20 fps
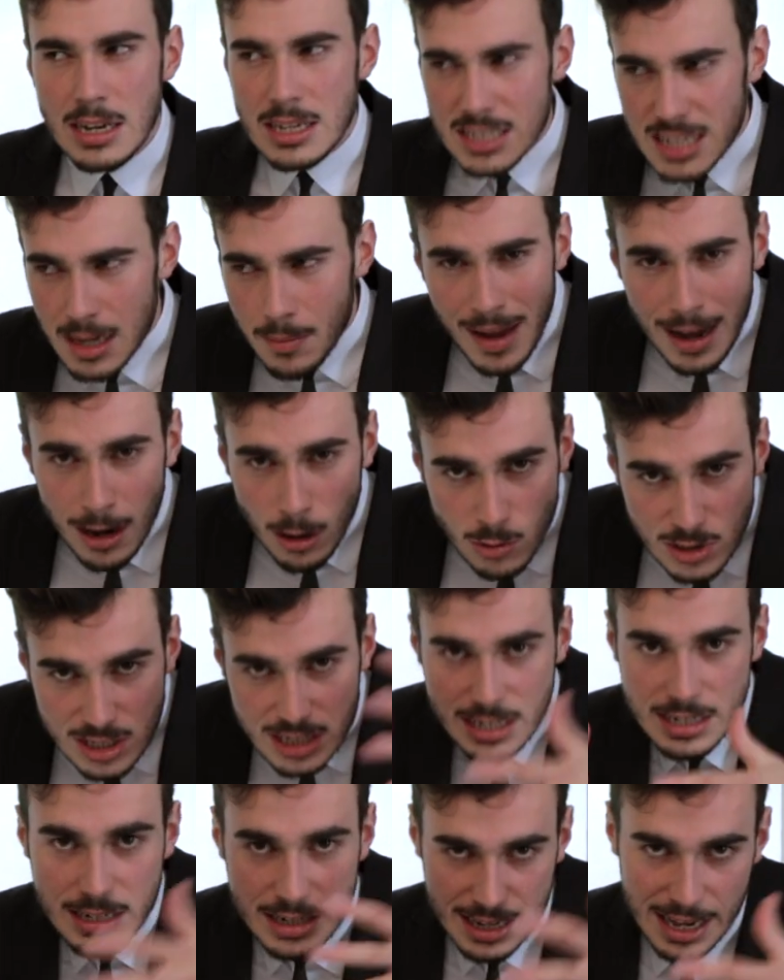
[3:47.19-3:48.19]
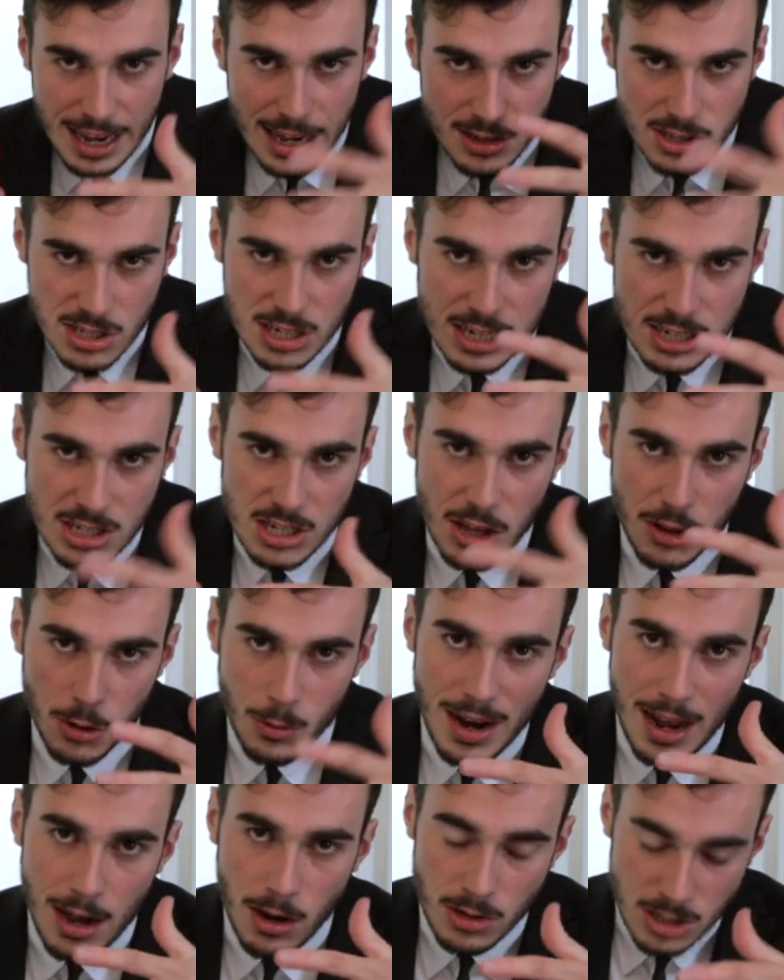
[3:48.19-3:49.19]
somehow didn't cancel each
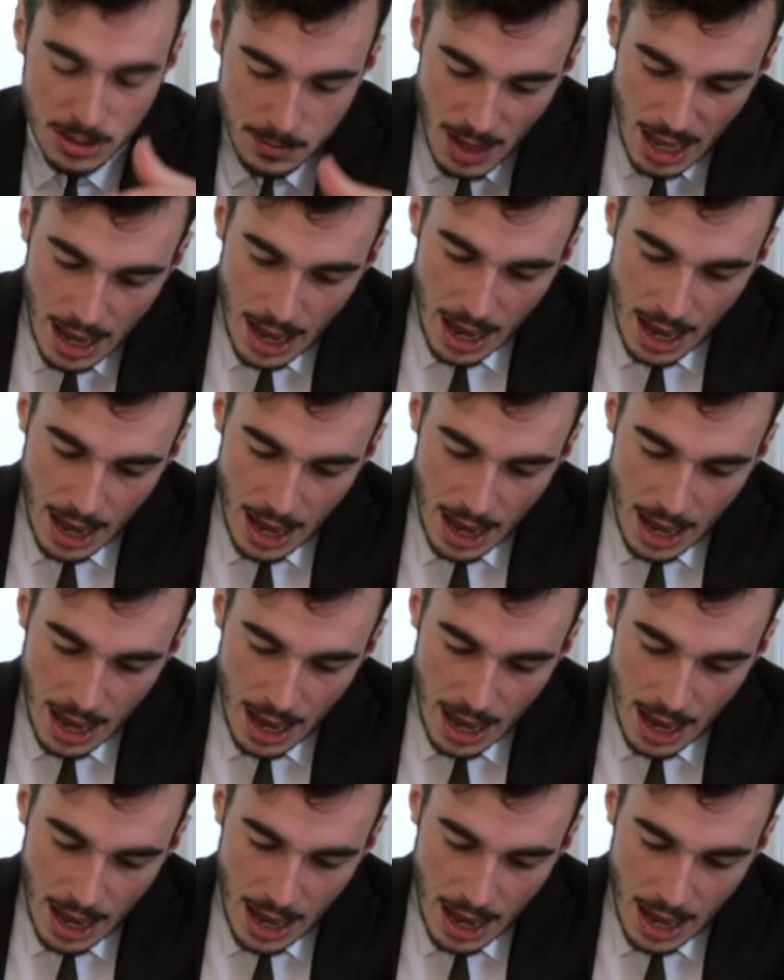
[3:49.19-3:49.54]
other out.